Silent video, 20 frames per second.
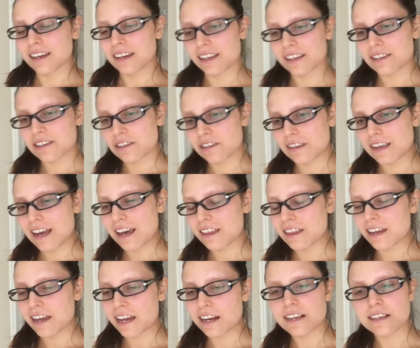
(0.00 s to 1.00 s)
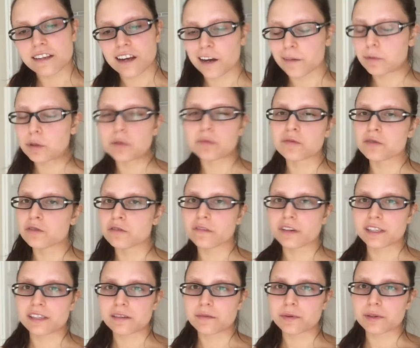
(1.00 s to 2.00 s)
it's, I think anytime you move,
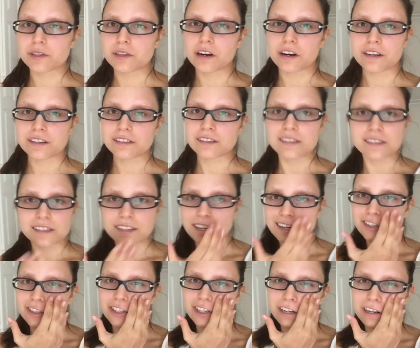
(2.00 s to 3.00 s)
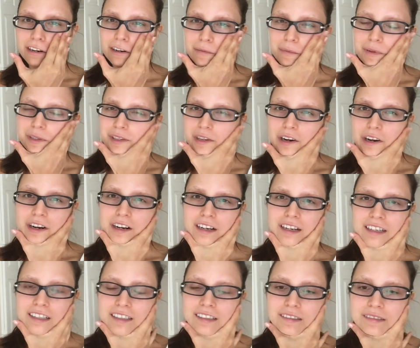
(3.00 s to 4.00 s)
it's a bizarre sensation and a
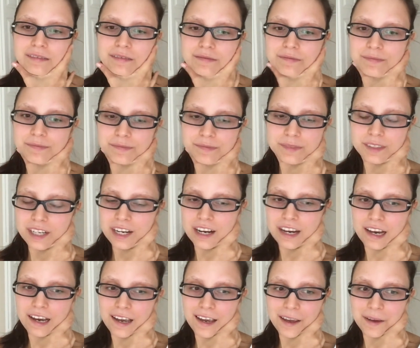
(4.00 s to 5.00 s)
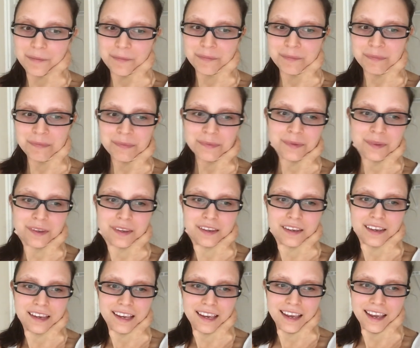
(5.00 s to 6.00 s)
bizarre time.
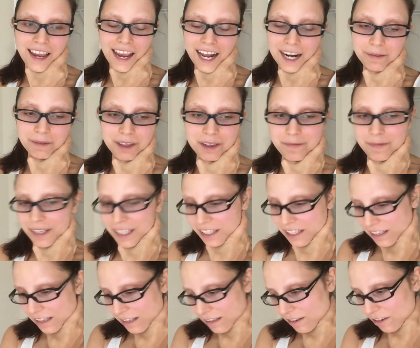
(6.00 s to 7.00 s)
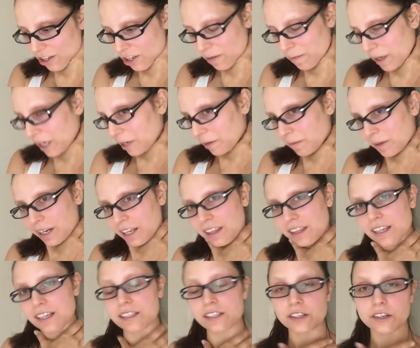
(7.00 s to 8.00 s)
And I'm gonna miss this little apartment. I
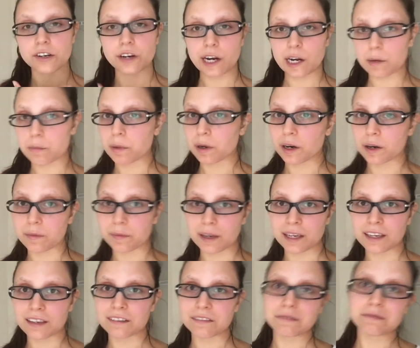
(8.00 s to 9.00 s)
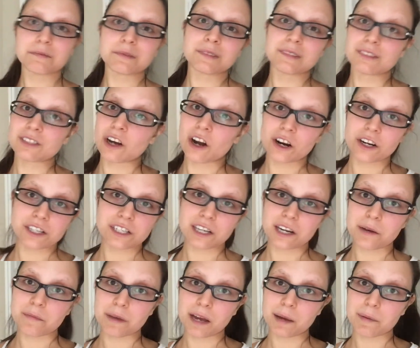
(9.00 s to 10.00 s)
think it's a great apartment. It's hard to
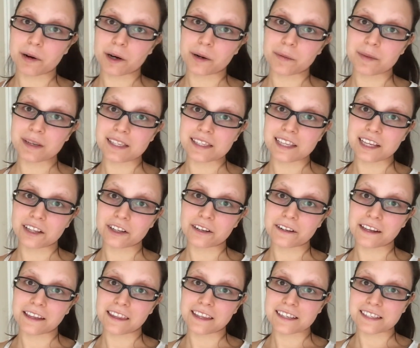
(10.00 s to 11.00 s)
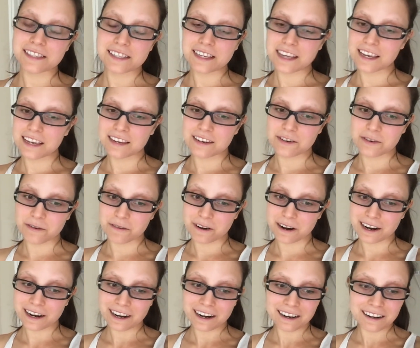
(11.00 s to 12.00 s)
come by apartments that look like this in New
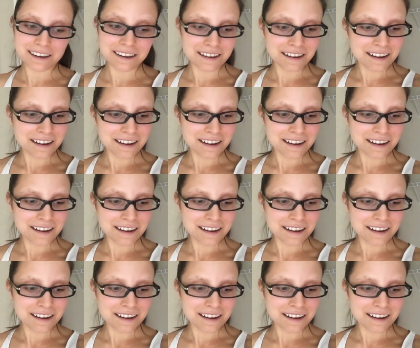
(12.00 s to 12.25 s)
York,